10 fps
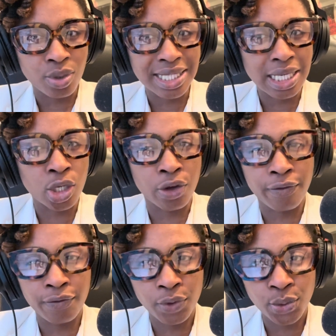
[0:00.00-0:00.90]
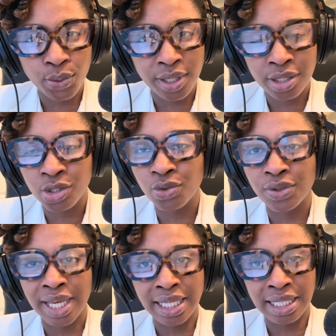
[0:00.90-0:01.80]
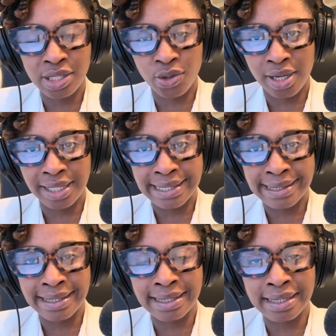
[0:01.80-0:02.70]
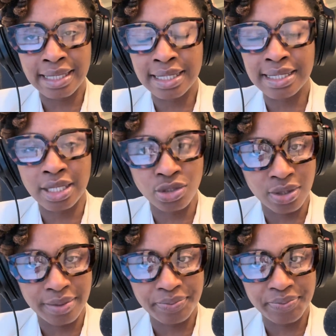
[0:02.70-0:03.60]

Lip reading: what's in our food that's creating these chronic diseases, etc.